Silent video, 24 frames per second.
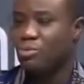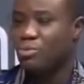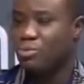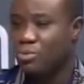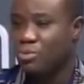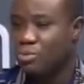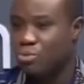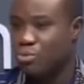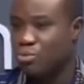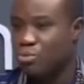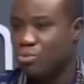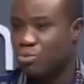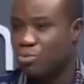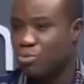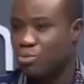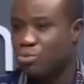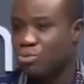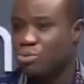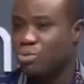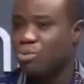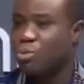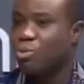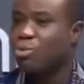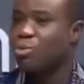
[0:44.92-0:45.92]
who
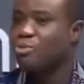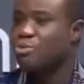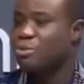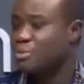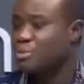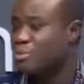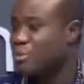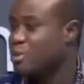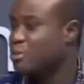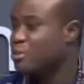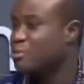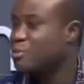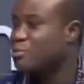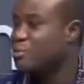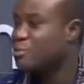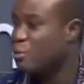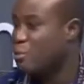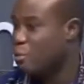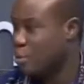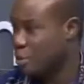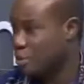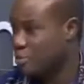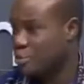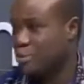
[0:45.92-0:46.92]
to hold responsible for
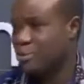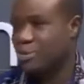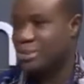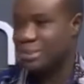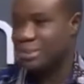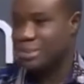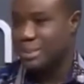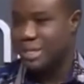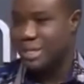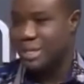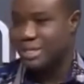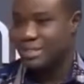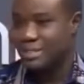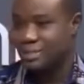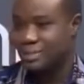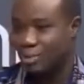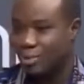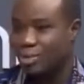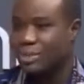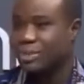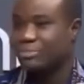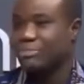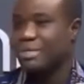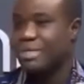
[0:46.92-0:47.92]
what, because that is
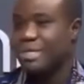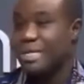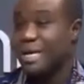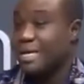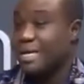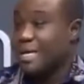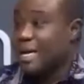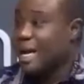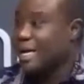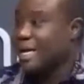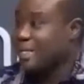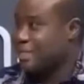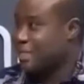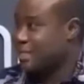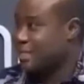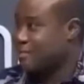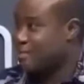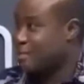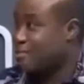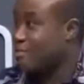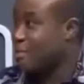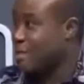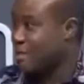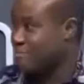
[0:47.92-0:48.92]
ultimately at the heart
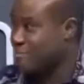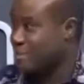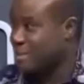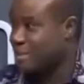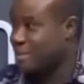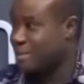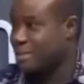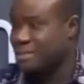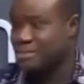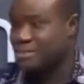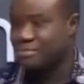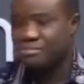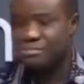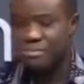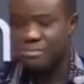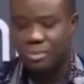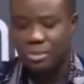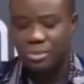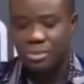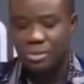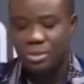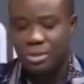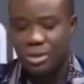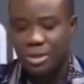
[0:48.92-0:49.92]
of governance.
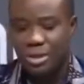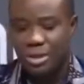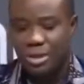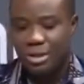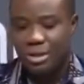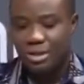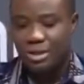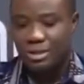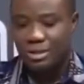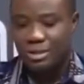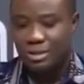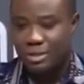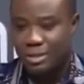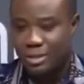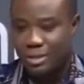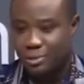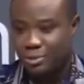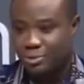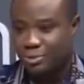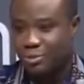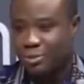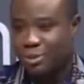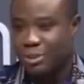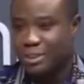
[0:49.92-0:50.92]

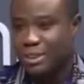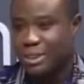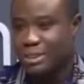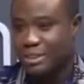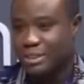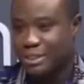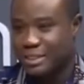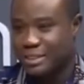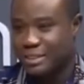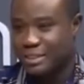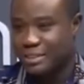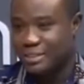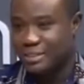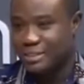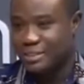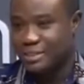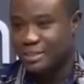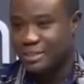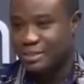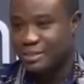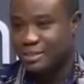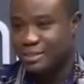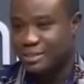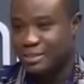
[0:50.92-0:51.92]
This road started
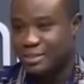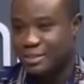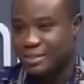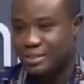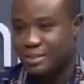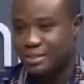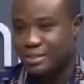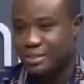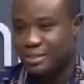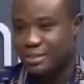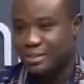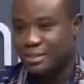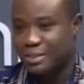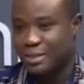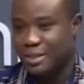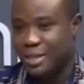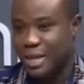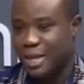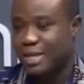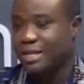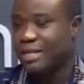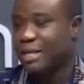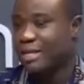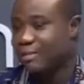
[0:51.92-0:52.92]

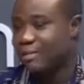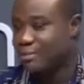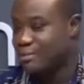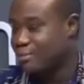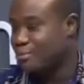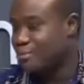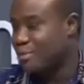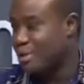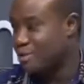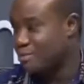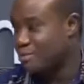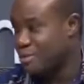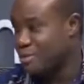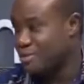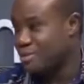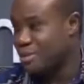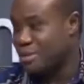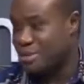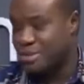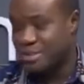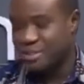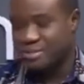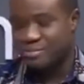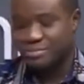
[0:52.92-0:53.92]
under the Kufuor
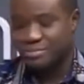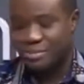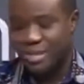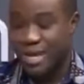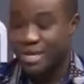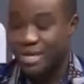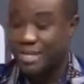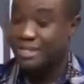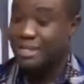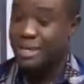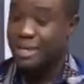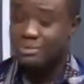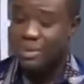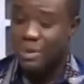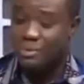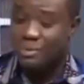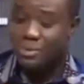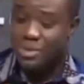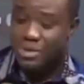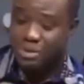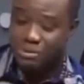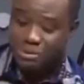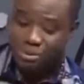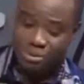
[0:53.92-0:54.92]
administration. At the time that
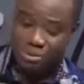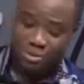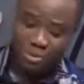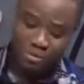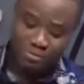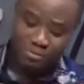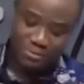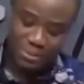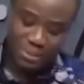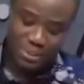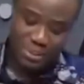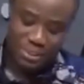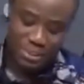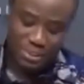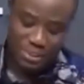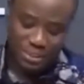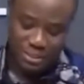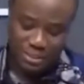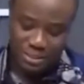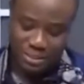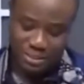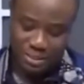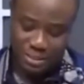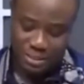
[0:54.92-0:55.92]
you came to office,
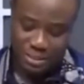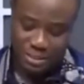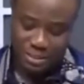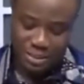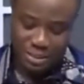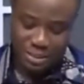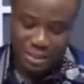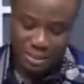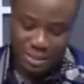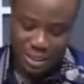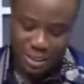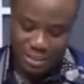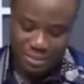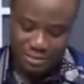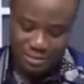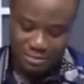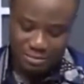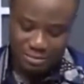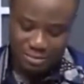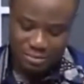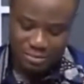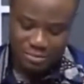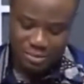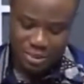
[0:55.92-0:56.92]
it had
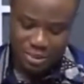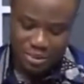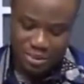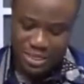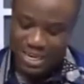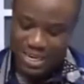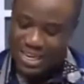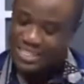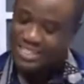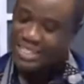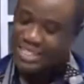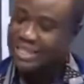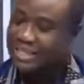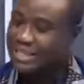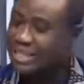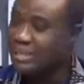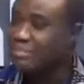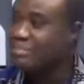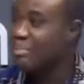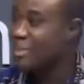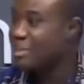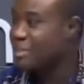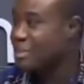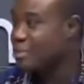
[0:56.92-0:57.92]
reached less than
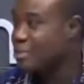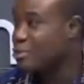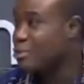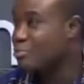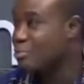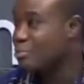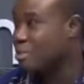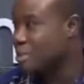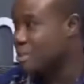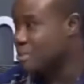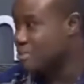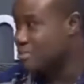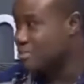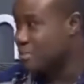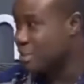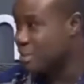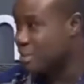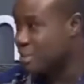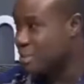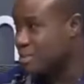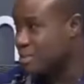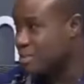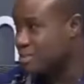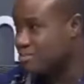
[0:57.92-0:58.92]
10% completion
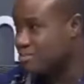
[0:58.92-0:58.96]
rate.